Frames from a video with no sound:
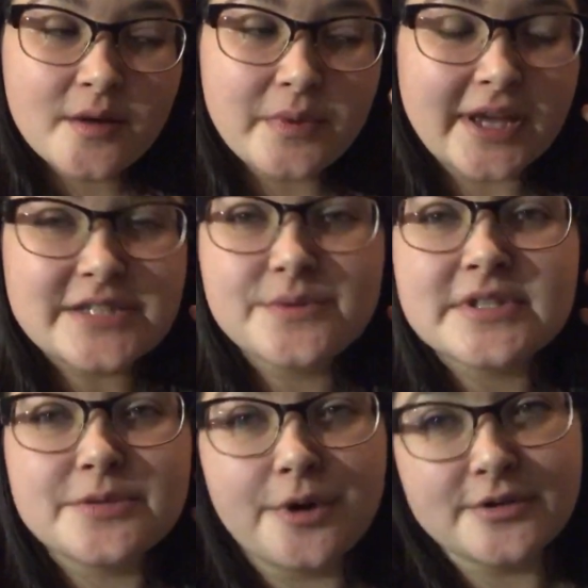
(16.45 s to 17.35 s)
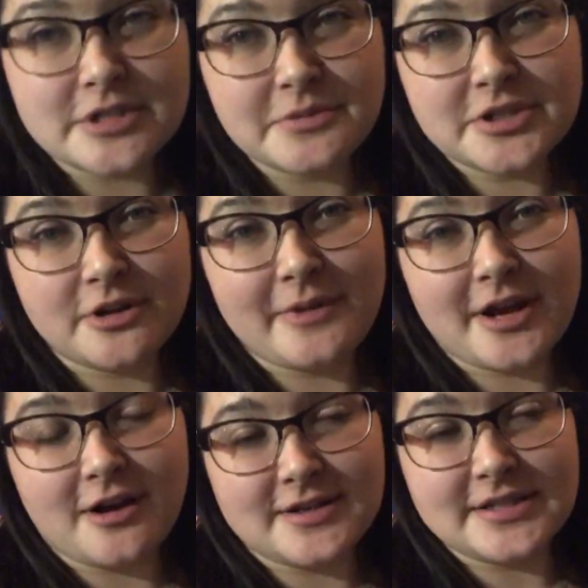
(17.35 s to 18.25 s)
because it was supposed to be turned
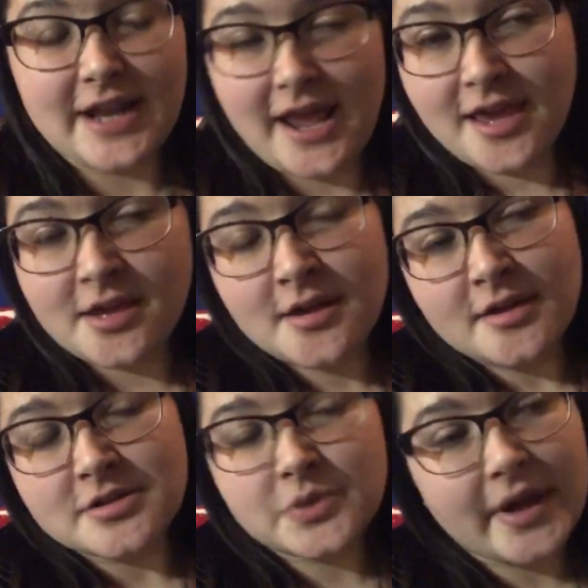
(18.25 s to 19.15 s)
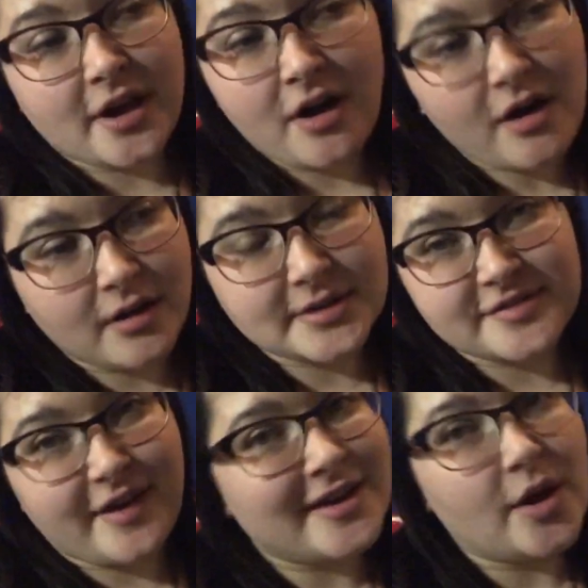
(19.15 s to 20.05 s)
back on today. So I called
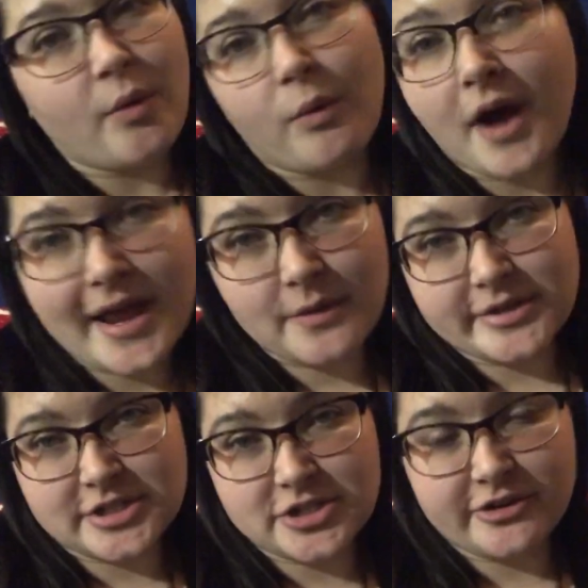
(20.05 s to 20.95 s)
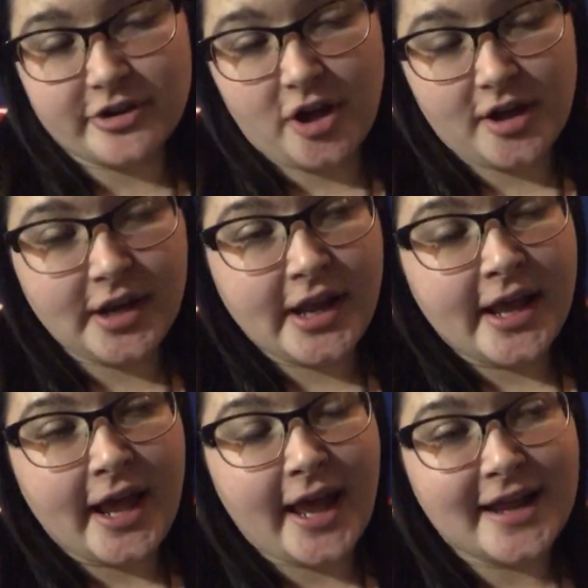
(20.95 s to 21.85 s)
to find out why it wasn't turned on.
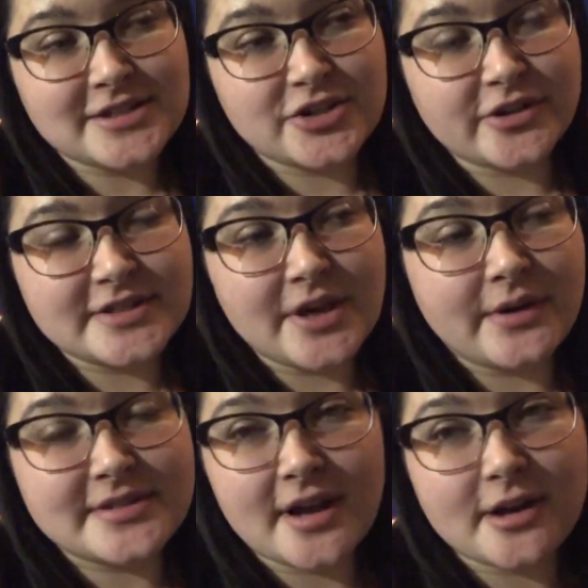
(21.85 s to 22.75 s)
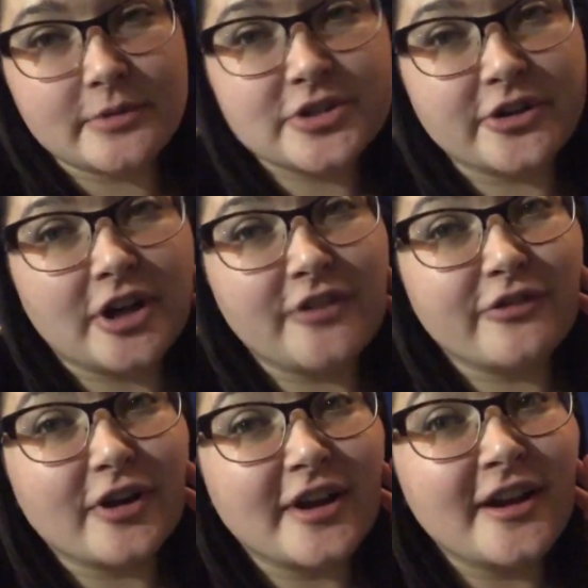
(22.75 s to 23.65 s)
And as it turns out, it's not going to be turned on
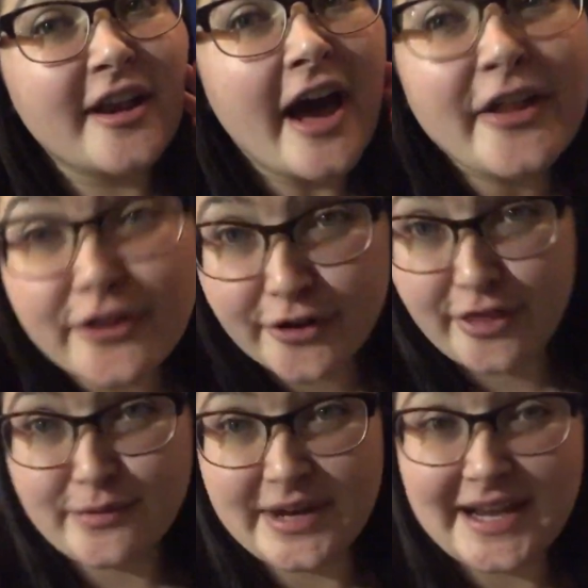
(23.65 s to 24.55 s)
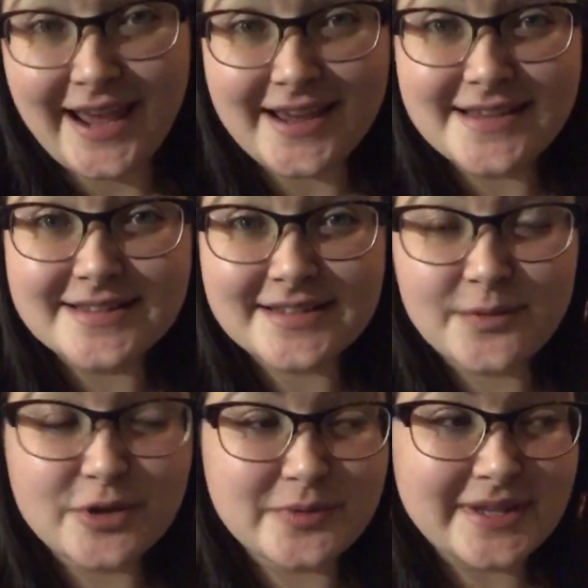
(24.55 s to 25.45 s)
for another three days,
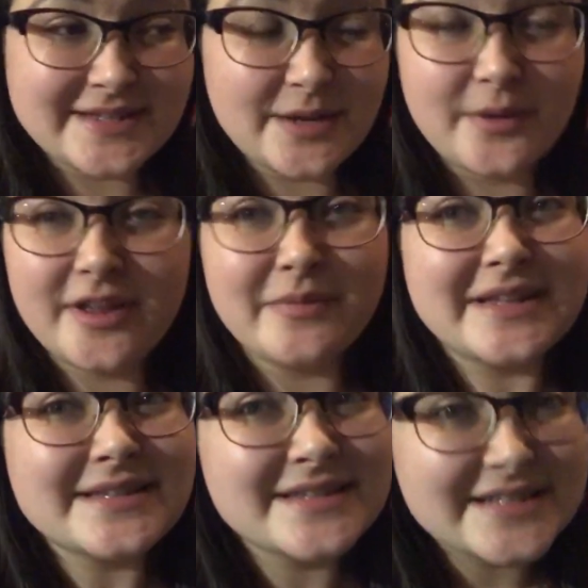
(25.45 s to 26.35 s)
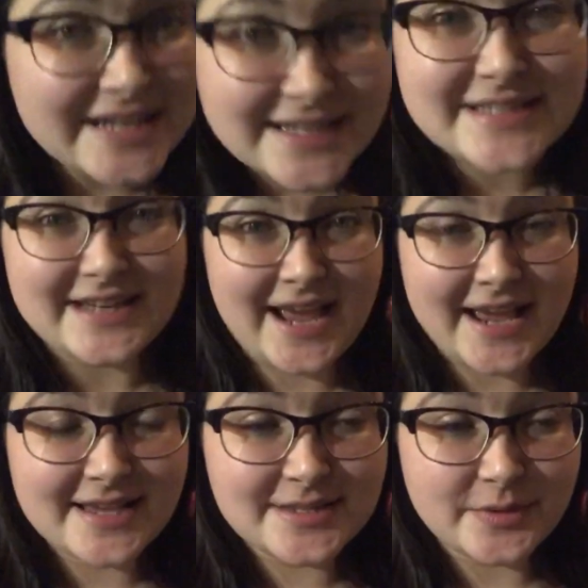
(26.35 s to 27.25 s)
which means it will have been six
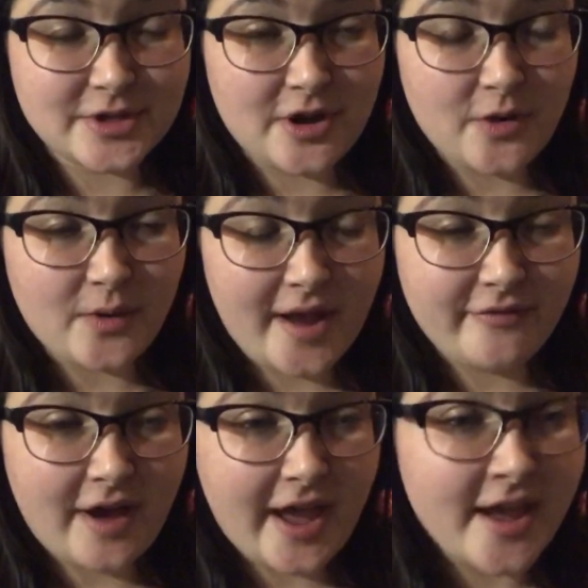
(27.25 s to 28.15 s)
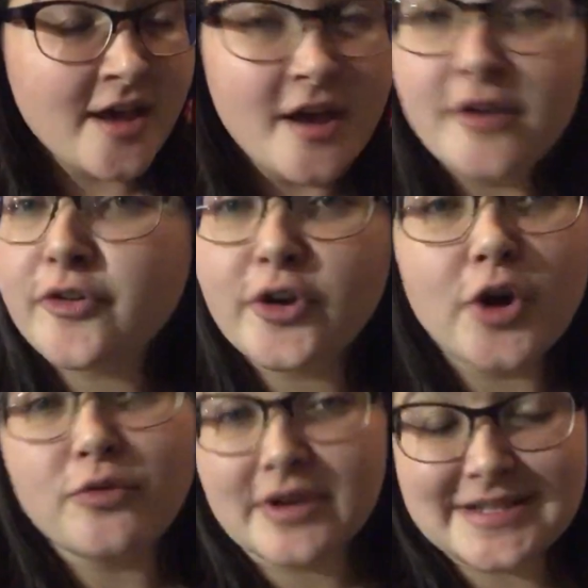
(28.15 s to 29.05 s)
days with no Wi-Fi for
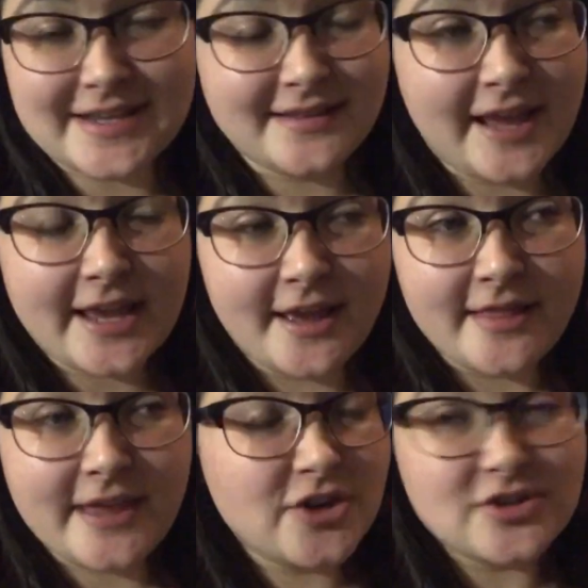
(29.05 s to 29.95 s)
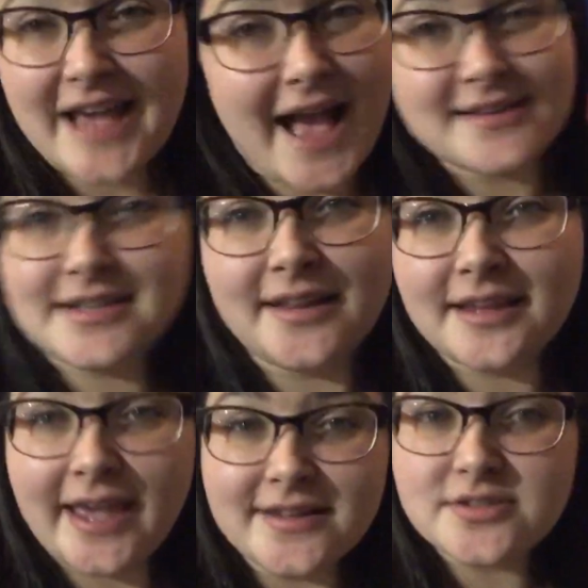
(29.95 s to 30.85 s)
no reason. Like, they just
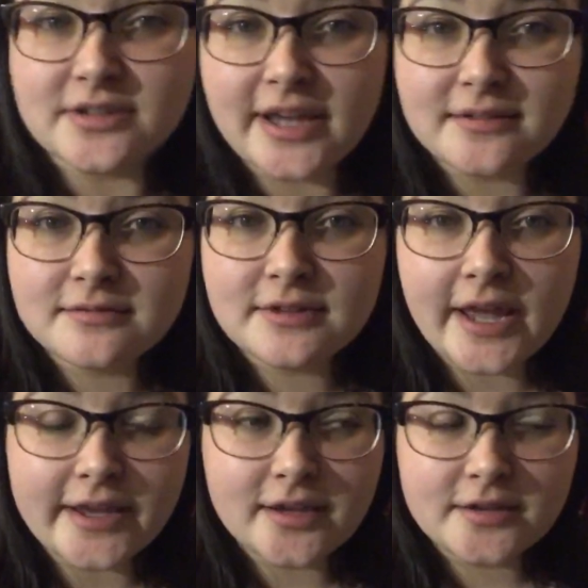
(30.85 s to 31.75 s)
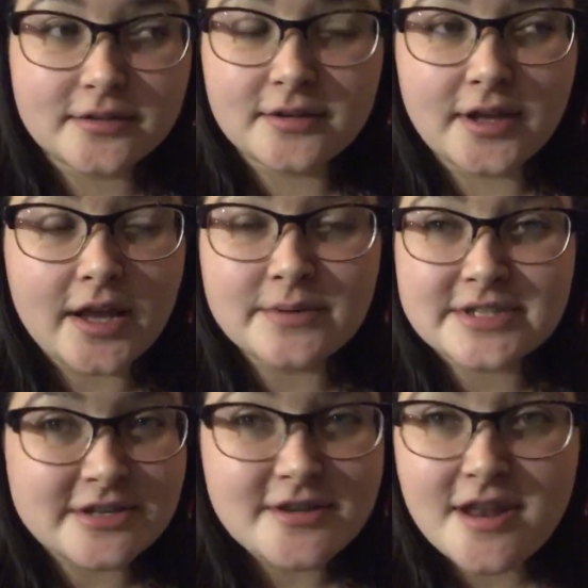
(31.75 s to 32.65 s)
accidentally canceled it. Like, it was
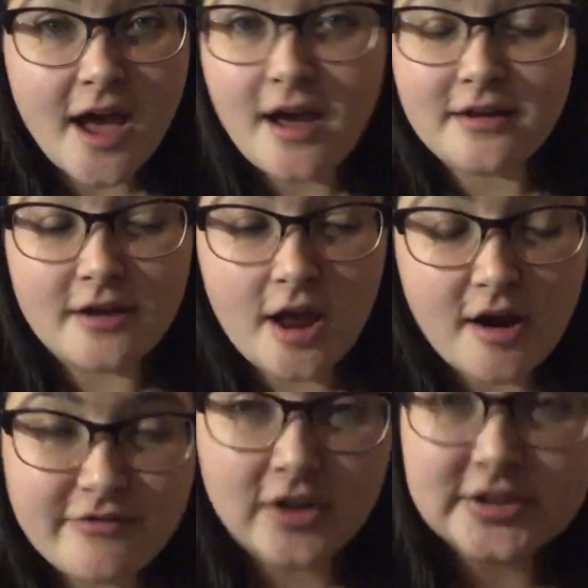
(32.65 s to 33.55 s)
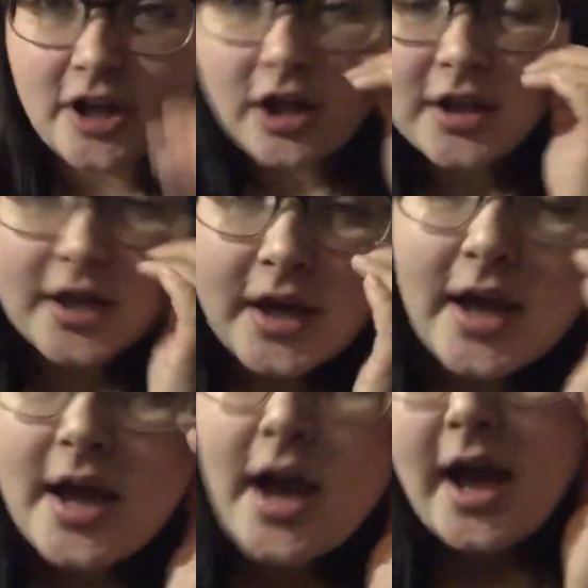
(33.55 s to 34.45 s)
not, not our fault at all.
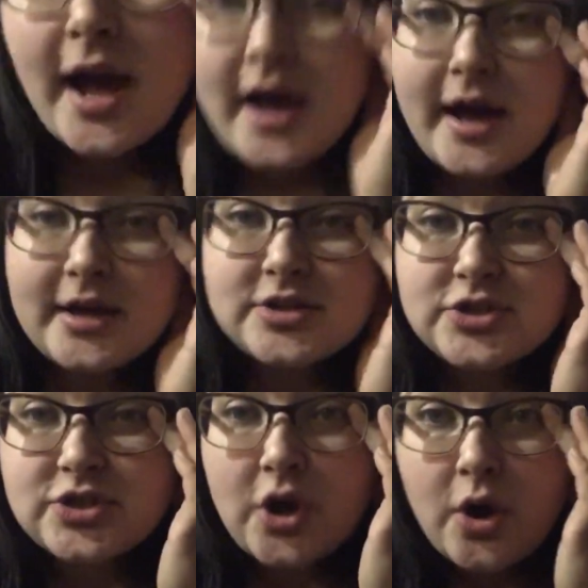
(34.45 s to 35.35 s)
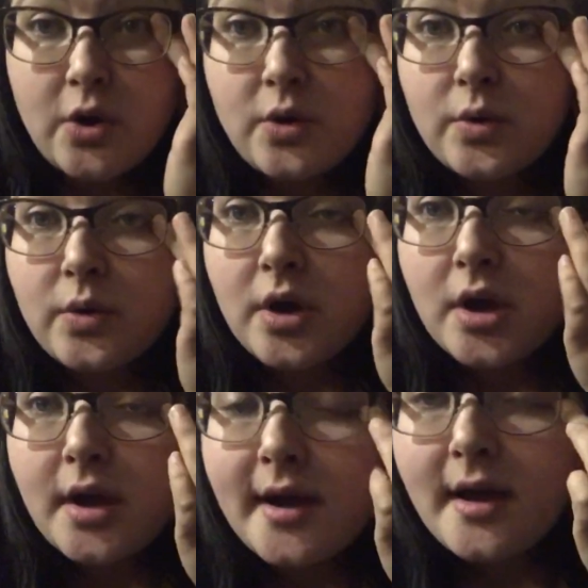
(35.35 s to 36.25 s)
Uh, so
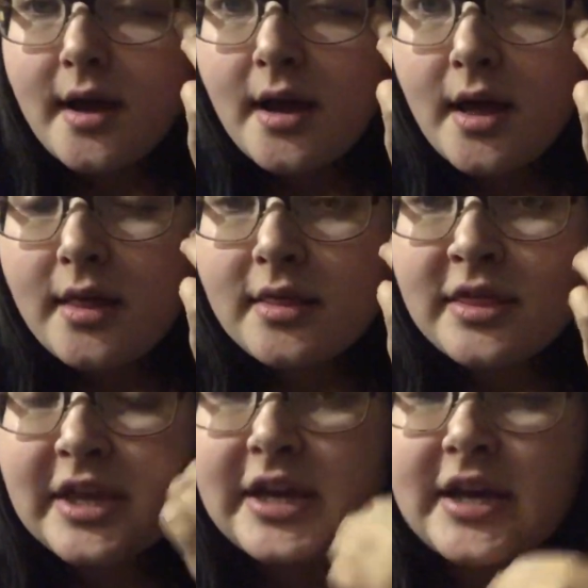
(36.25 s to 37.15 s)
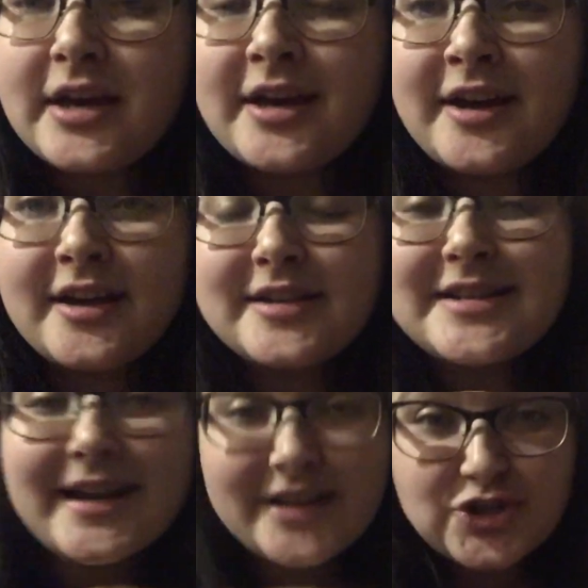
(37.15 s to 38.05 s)
the
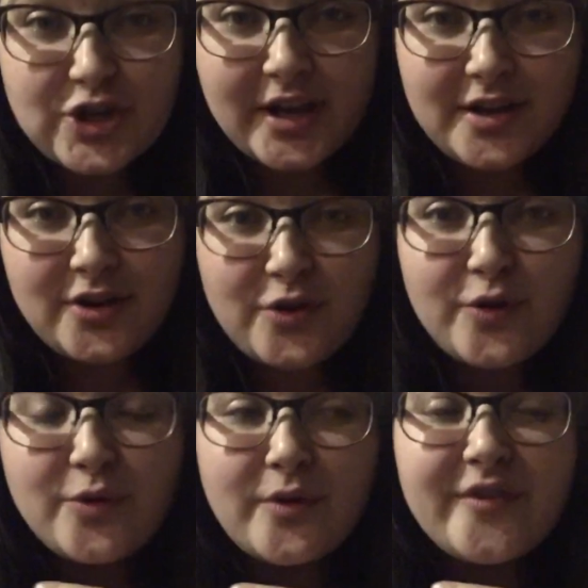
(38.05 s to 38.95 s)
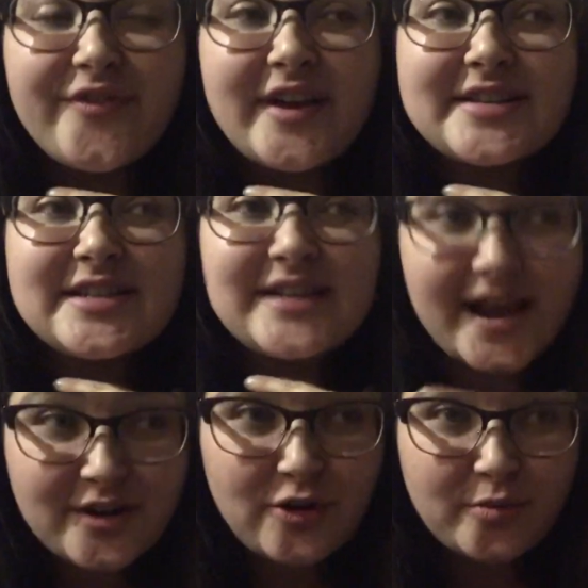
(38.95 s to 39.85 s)
technician who fixed the
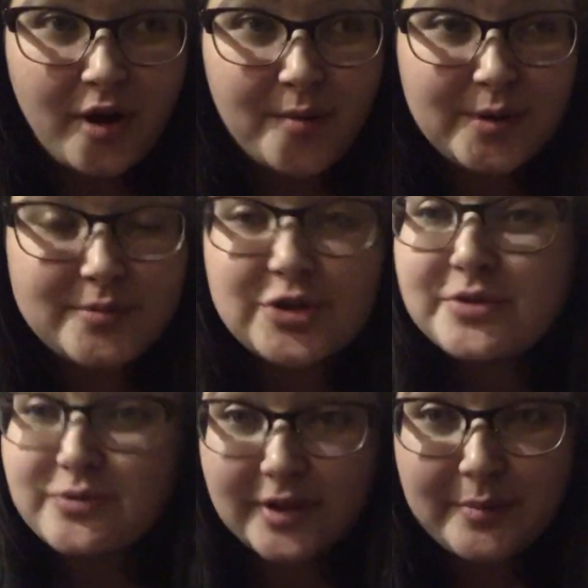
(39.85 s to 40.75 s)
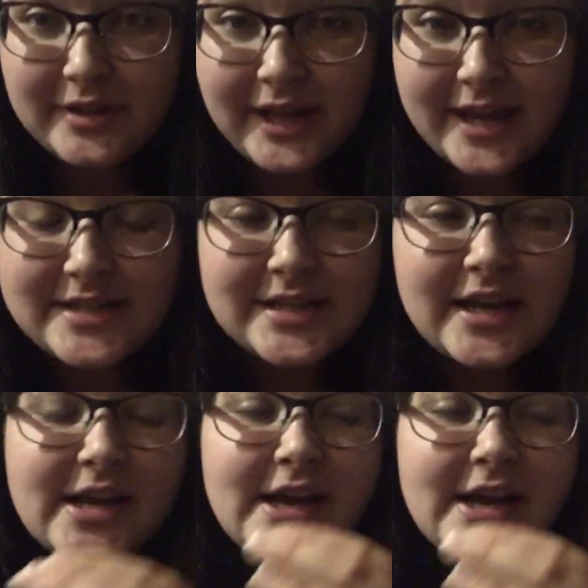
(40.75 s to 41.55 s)
technical problems, who was really polite,